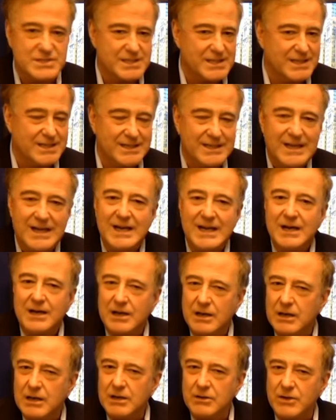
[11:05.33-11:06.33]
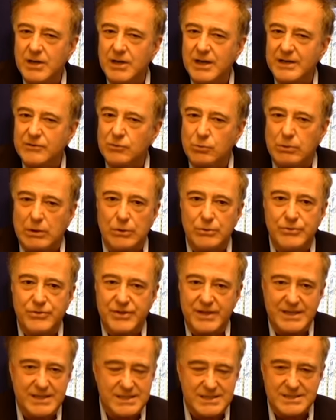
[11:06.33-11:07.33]
and a lot of
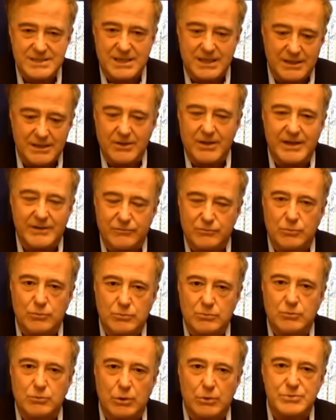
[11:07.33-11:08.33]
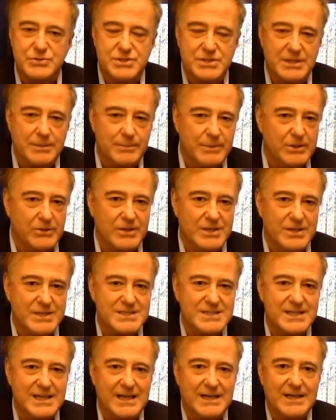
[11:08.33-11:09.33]
growth stimulus
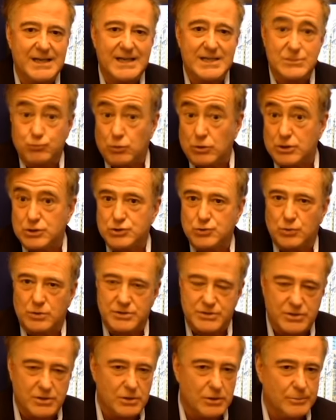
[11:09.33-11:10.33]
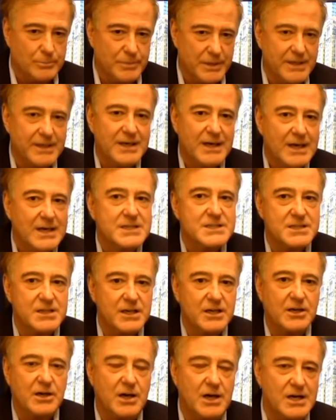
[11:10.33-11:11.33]
that has worked short term, but it's going
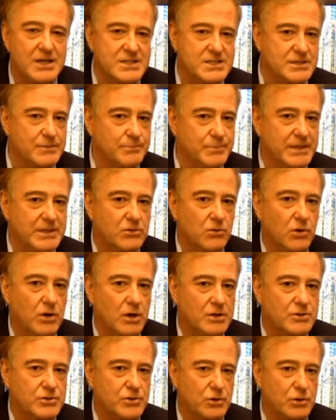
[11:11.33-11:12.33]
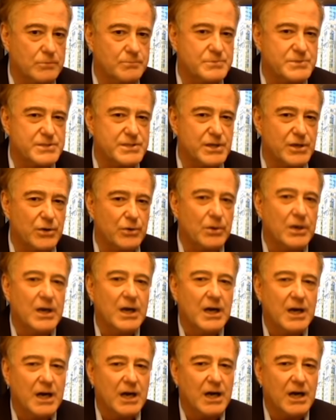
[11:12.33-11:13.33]
to cost them big long term. So
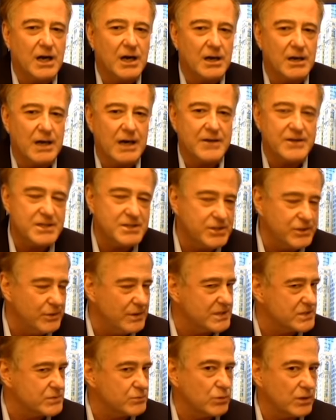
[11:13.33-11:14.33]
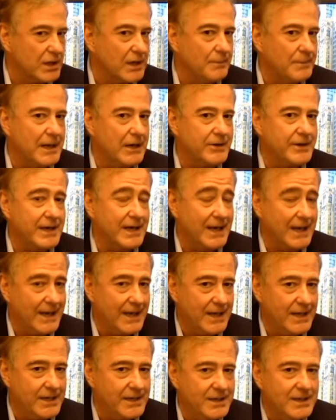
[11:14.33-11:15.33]
I think the U.S. will come out
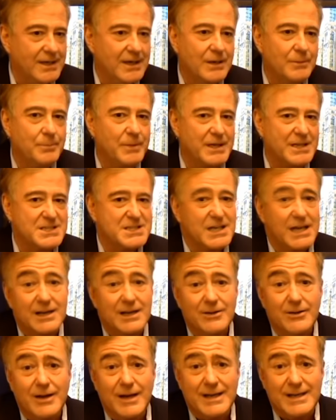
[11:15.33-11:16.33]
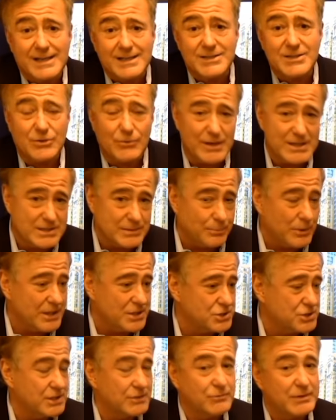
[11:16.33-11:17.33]
ahead, but it's kind of like in the Great
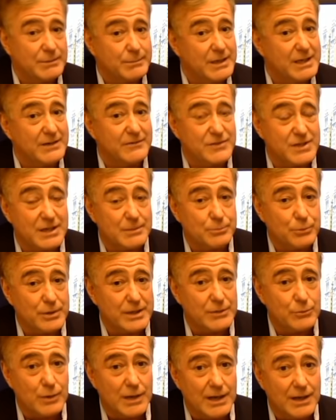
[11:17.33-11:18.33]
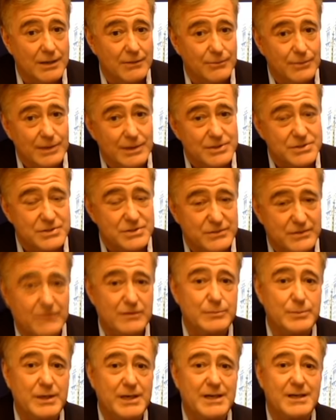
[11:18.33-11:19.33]
Depression. We may have done pretty well relative to
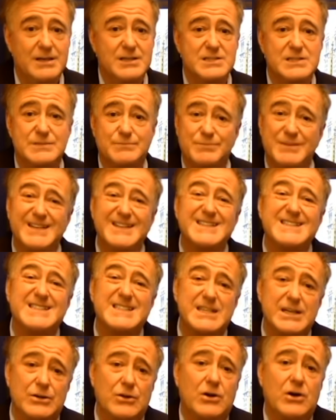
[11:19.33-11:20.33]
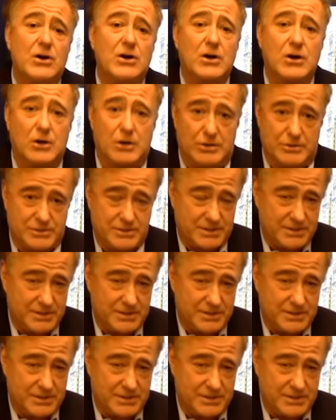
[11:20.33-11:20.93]
everybody else, but it still hurt.